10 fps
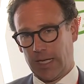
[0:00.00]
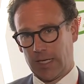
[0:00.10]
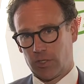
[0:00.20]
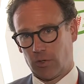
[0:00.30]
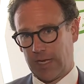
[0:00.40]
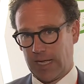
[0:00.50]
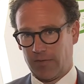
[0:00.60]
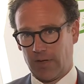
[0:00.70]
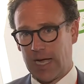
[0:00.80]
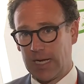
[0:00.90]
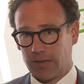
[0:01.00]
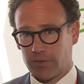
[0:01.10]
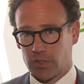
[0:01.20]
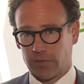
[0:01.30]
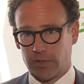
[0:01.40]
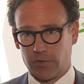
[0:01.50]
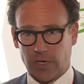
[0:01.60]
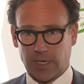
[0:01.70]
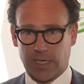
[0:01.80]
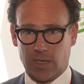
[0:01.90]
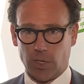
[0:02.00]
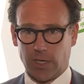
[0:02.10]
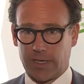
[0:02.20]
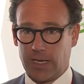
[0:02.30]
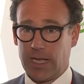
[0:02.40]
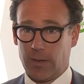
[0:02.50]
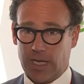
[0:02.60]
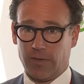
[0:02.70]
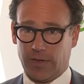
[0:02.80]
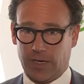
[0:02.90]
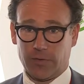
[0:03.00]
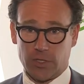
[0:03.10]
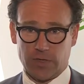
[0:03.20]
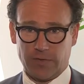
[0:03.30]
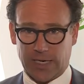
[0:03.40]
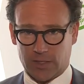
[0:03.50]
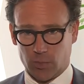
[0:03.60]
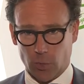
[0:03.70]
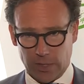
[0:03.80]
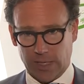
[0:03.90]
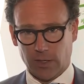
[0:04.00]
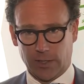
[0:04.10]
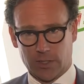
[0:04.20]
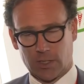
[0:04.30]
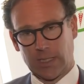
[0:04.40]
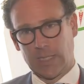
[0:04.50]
so they have high levels of the drug in their blood and they have adverse effects more than others.